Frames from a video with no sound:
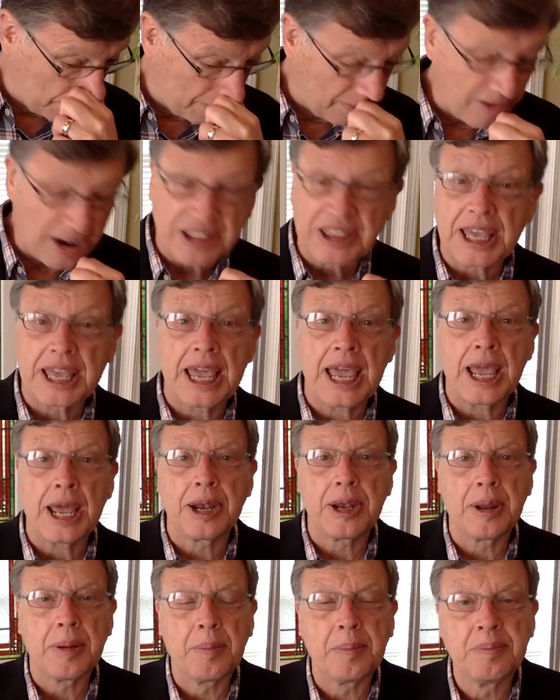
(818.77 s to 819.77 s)
Right, they
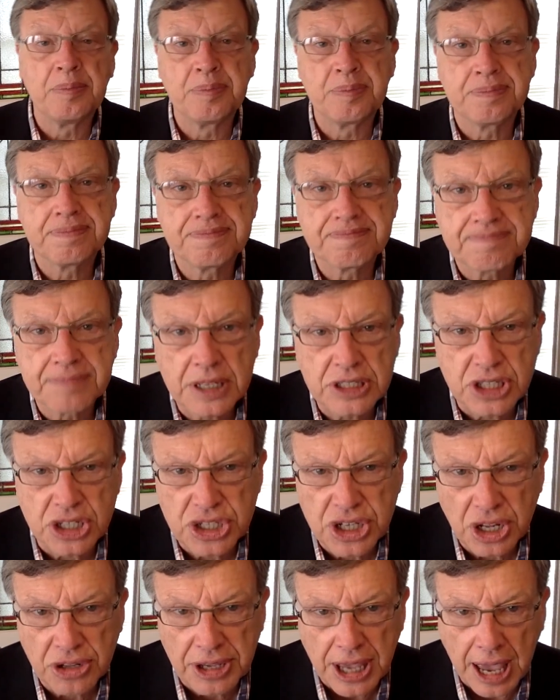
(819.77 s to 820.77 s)
can't. It's a
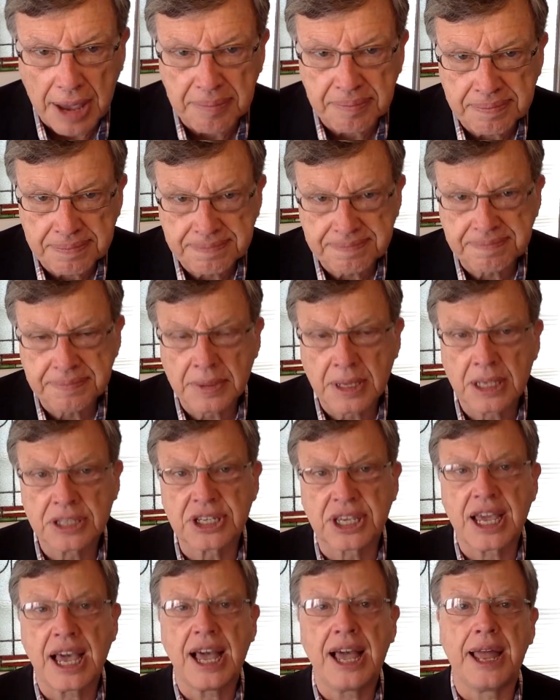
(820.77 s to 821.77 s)
shell game. It's
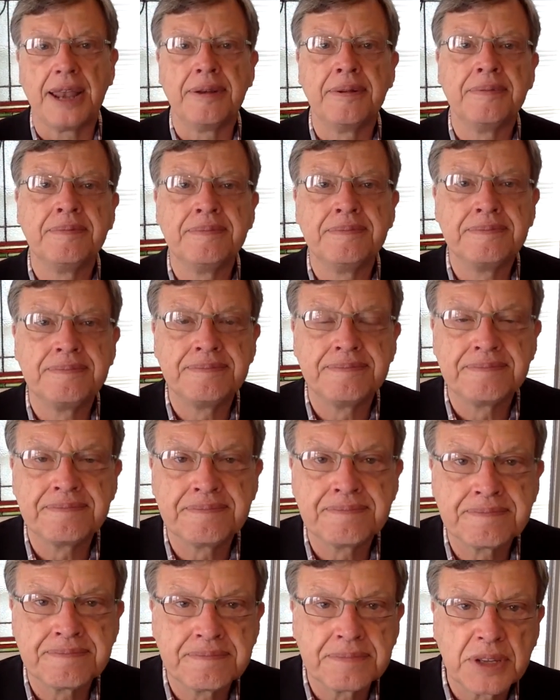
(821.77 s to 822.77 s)
a con.
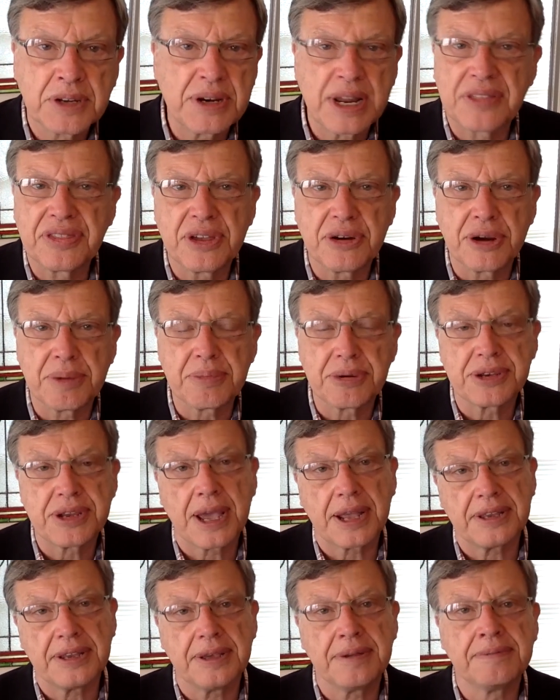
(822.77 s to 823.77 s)
They're not there to
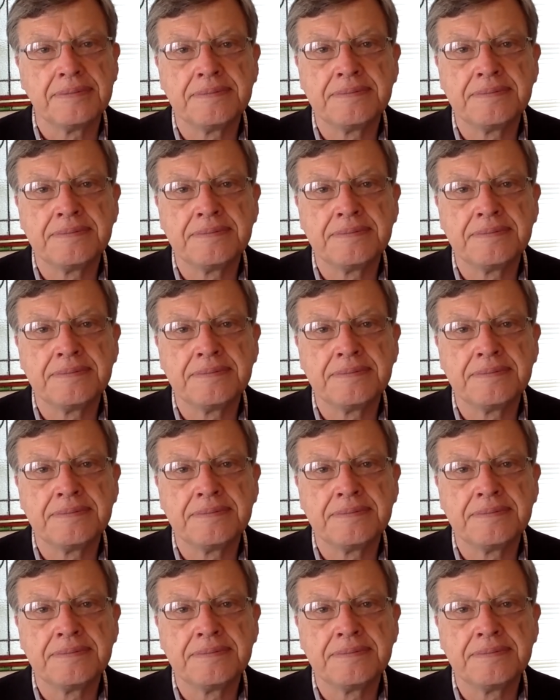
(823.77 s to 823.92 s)
protect you.